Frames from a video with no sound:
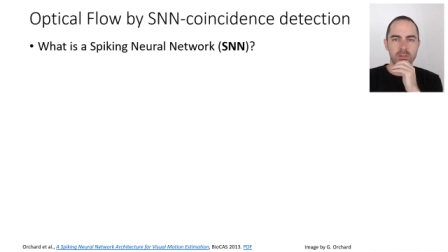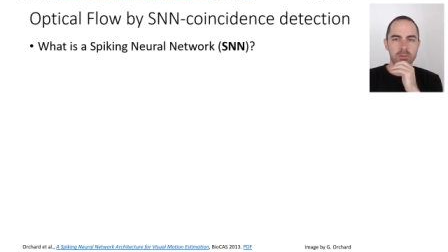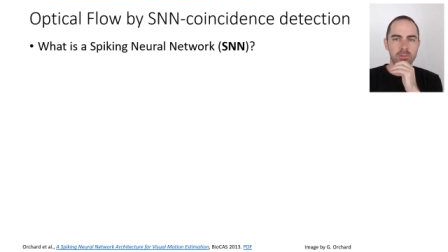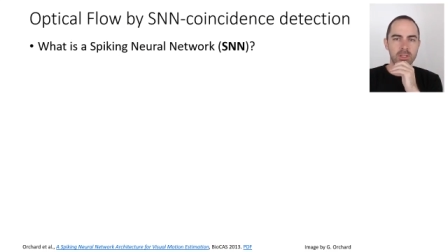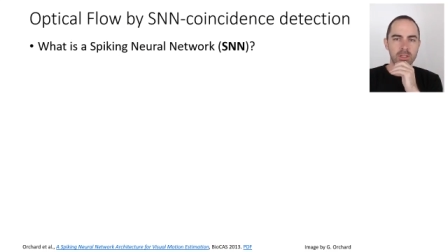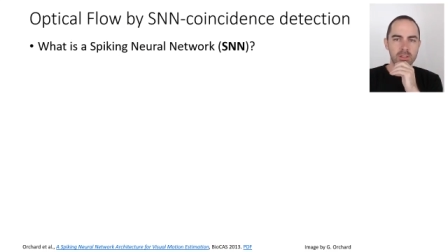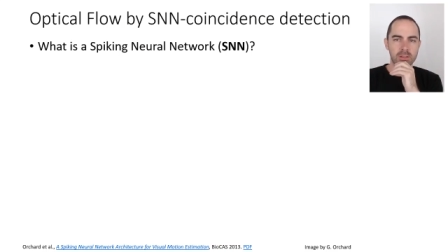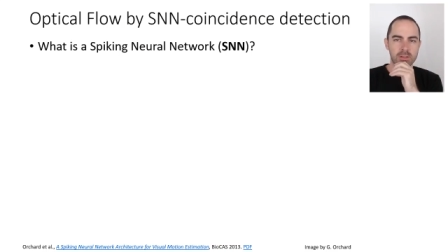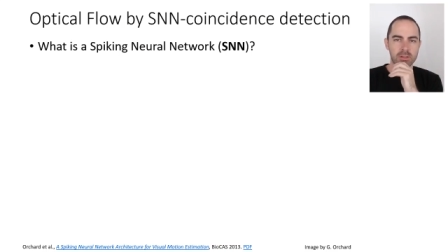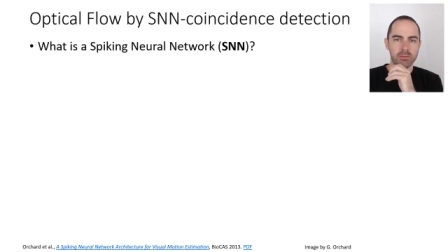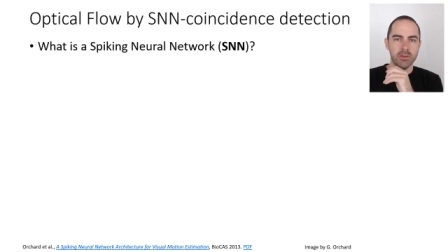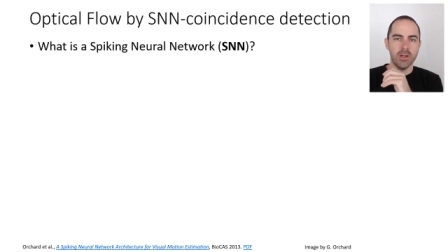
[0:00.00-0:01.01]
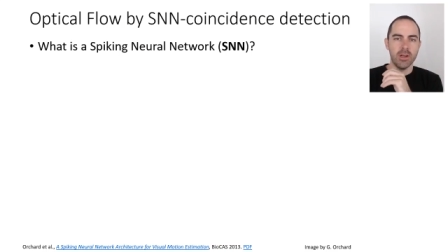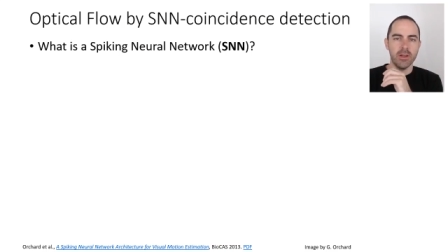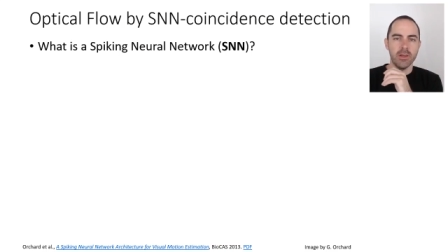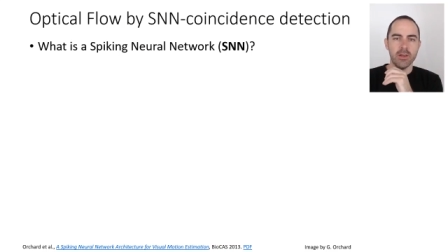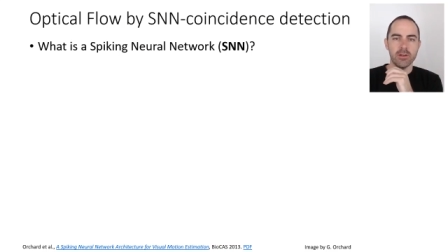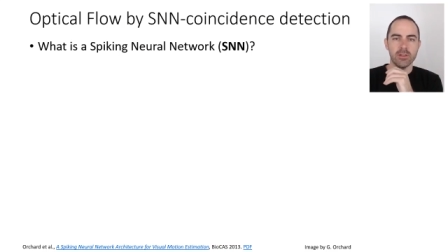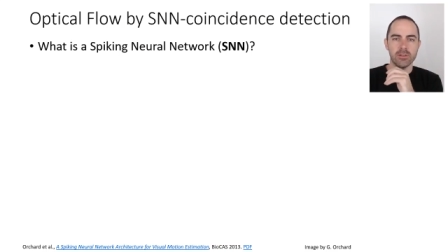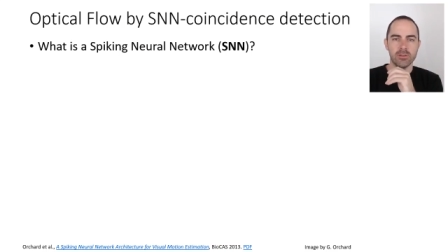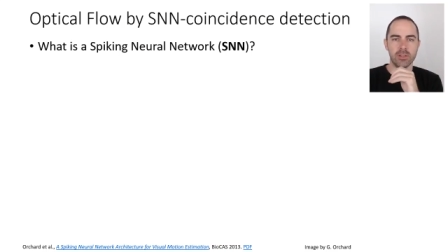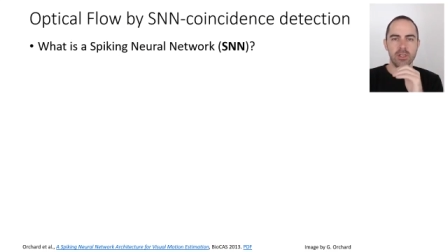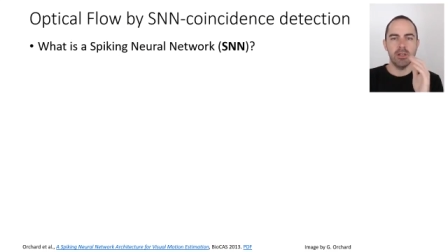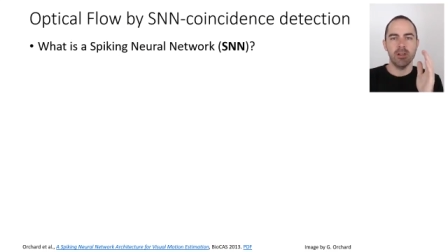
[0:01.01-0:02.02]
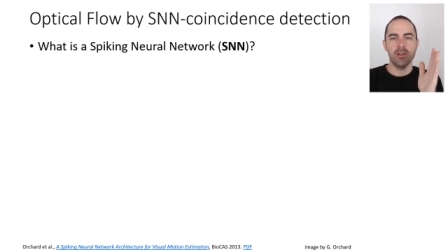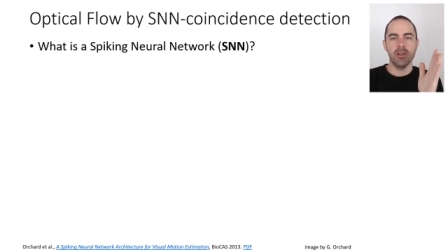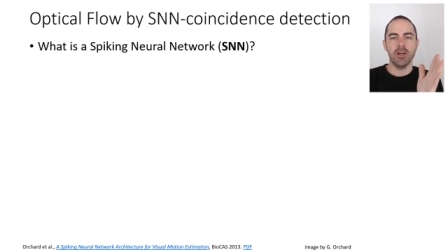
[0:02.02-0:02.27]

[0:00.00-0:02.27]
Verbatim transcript: typically several layers so in a